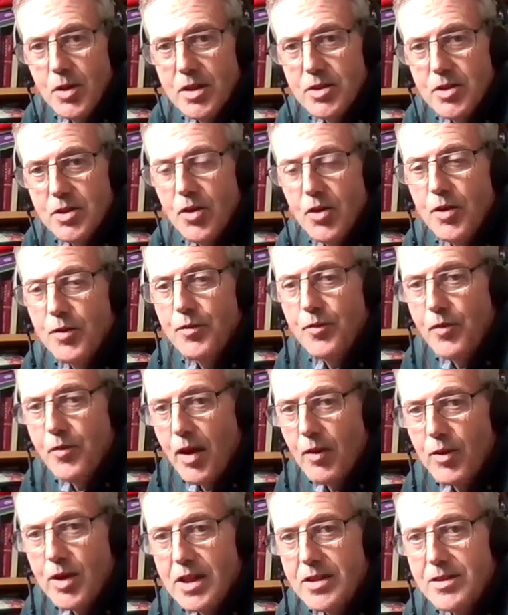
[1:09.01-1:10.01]
has got a
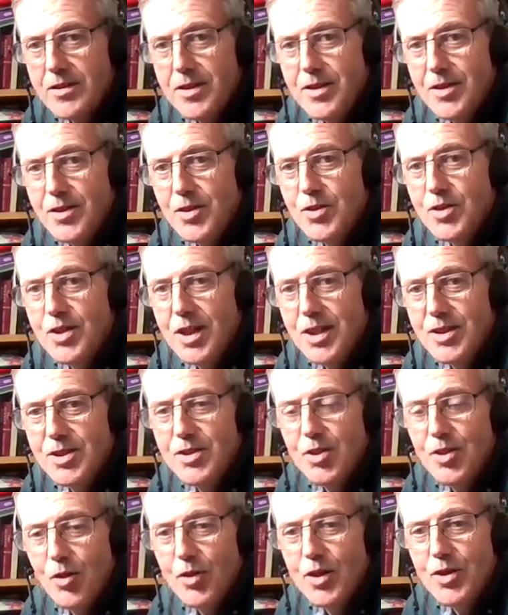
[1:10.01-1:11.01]
very good
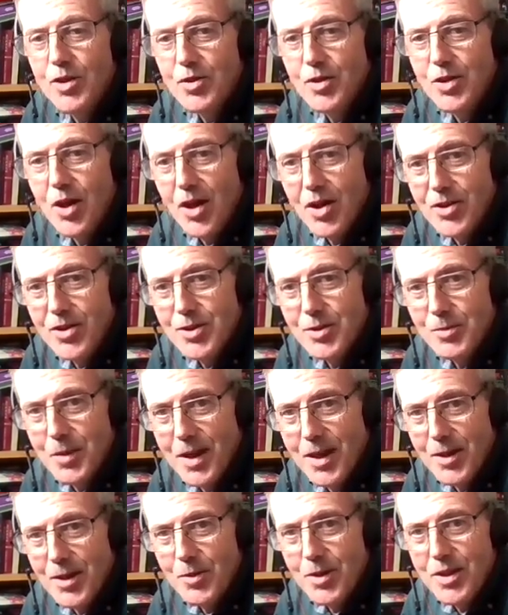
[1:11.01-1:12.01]
historical card to
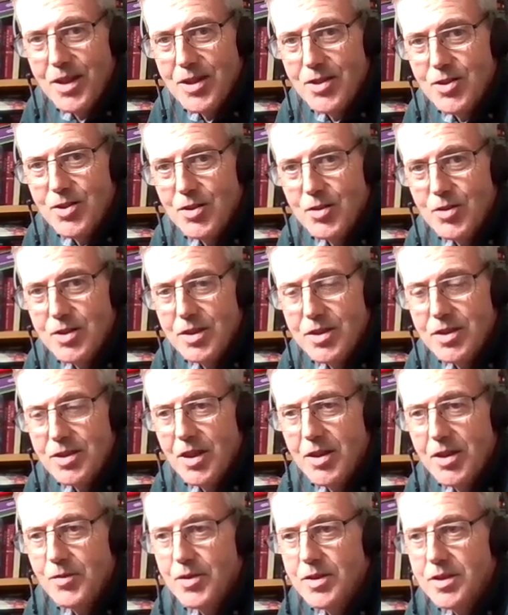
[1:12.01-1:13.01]
play when they choose to
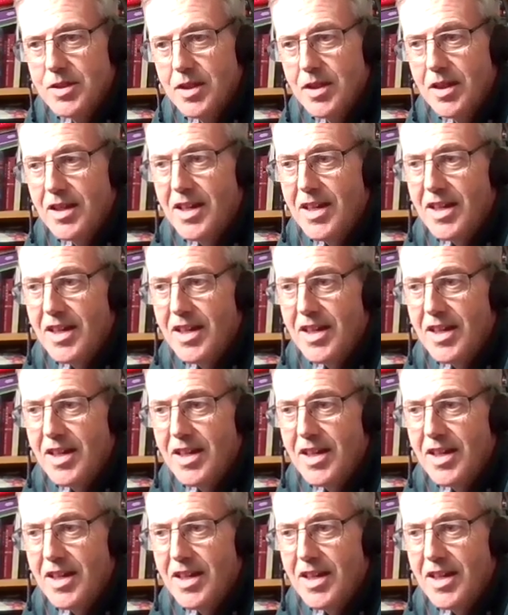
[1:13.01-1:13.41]
surface it.